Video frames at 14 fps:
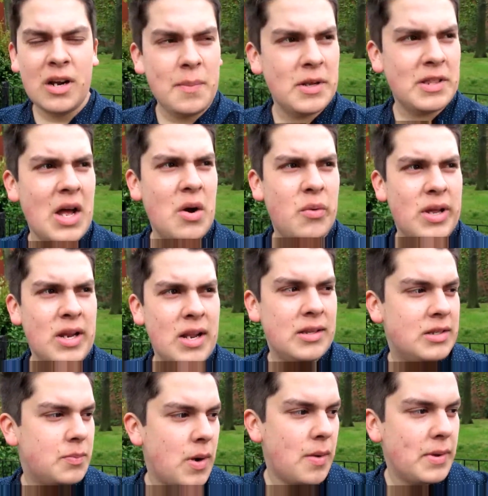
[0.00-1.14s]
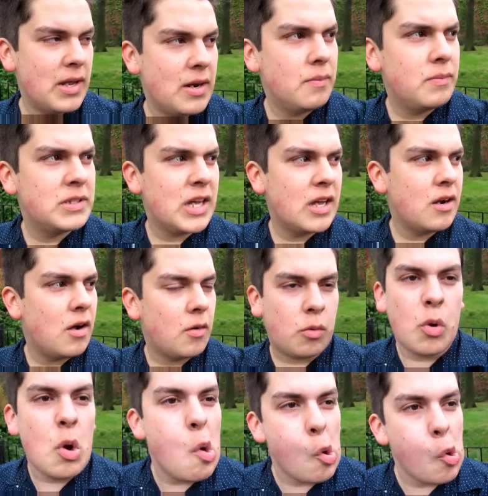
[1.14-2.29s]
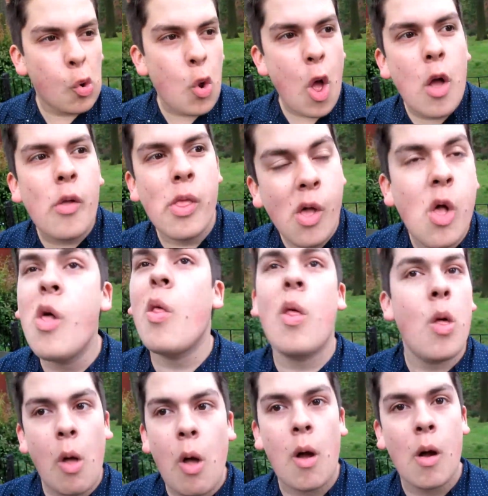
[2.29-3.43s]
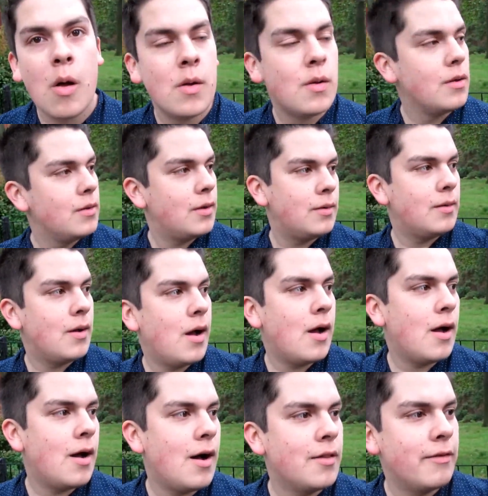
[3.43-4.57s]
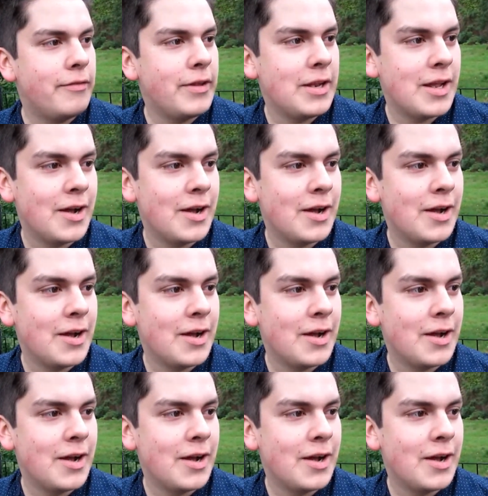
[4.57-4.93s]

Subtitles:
about that wind. That's probably gonna sound awful. On the video.